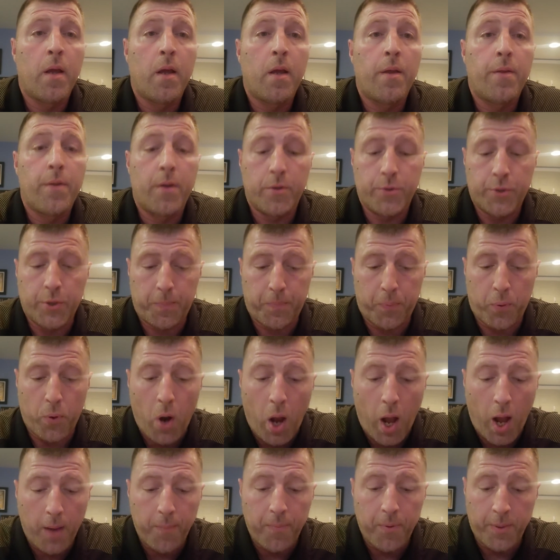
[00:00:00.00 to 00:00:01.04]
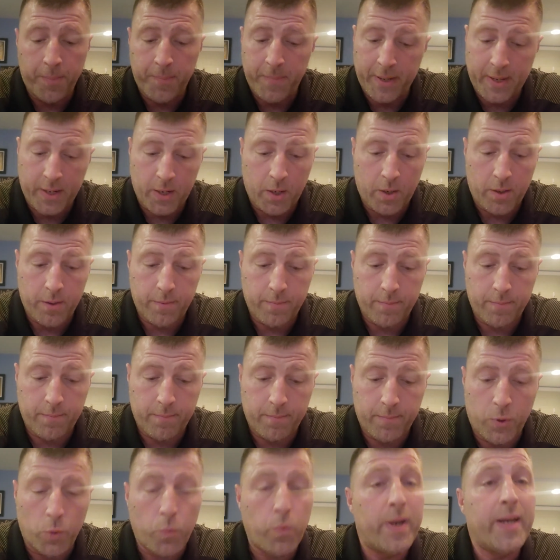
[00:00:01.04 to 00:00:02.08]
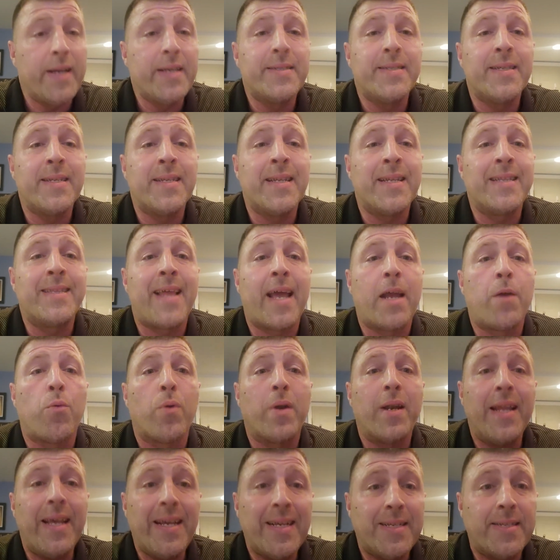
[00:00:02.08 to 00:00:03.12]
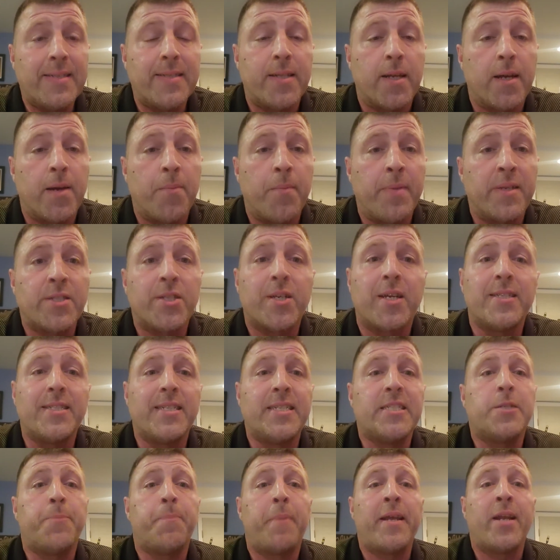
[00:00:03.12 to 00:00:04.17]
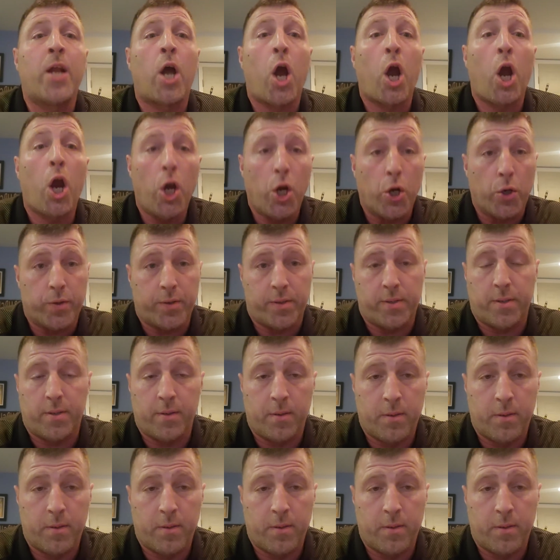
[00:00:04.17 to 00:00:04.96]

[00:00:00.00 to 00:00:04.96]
there's a problem here. The reason that they released him is because he's been hurt.